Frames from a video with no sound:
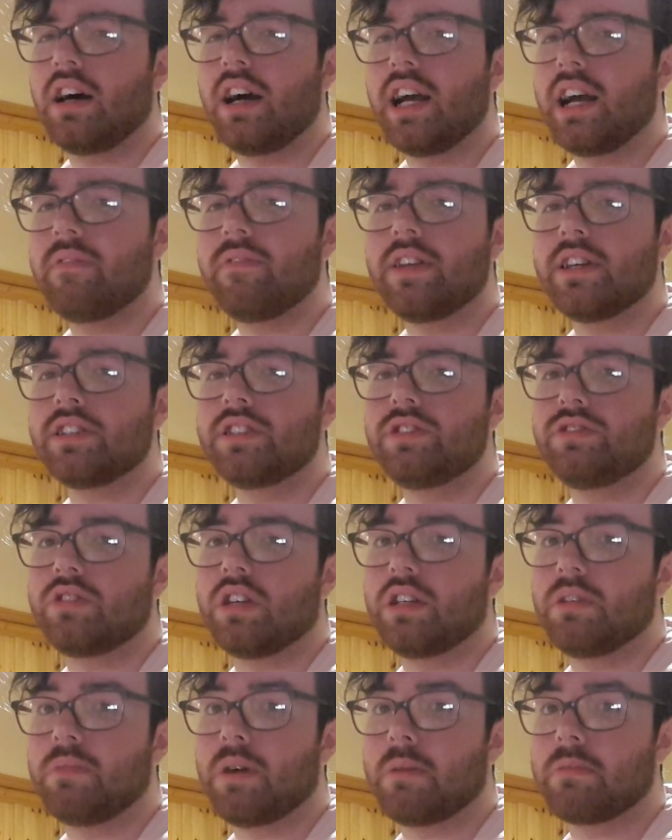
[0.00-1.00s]
I haven't actually
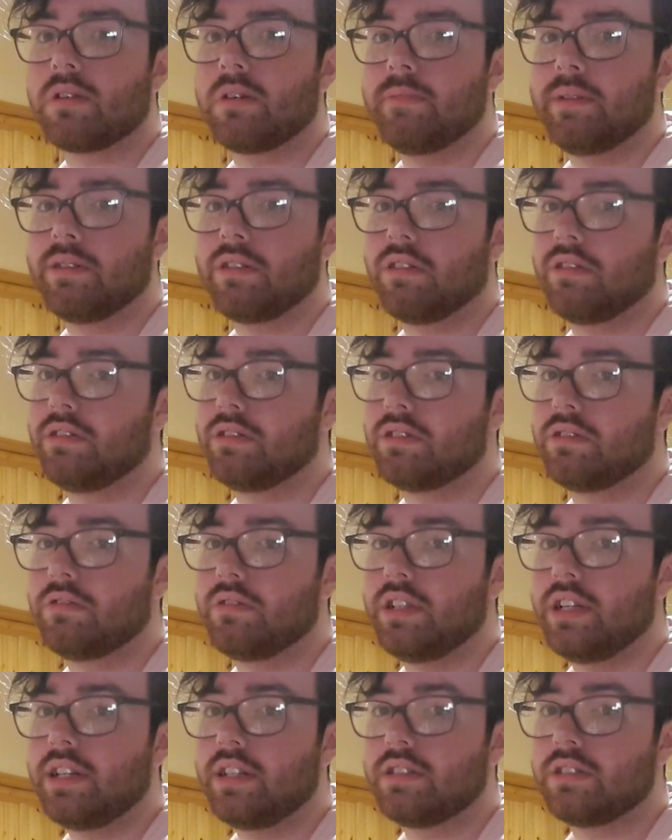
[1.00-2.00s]
tried the popcorn milk on its own
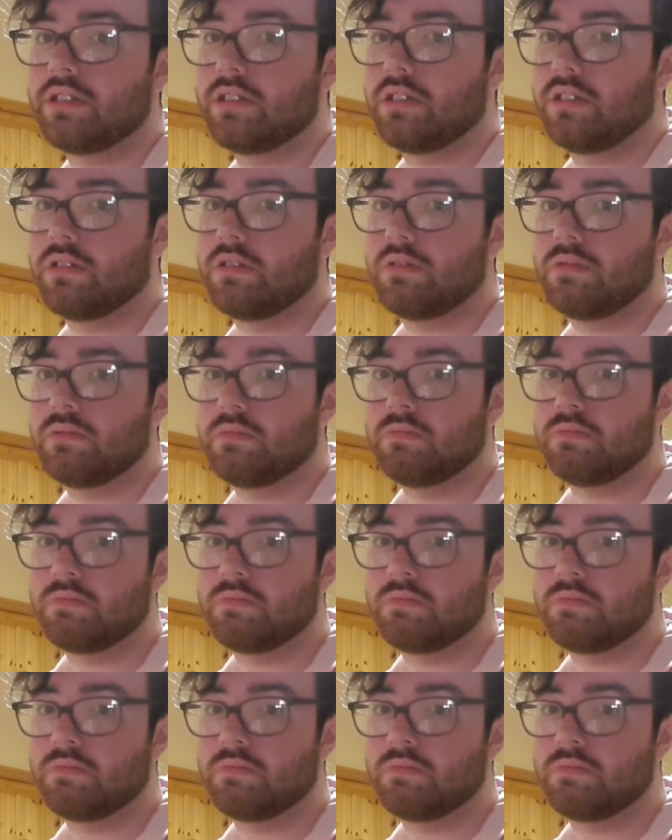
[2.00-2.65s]
yet, so...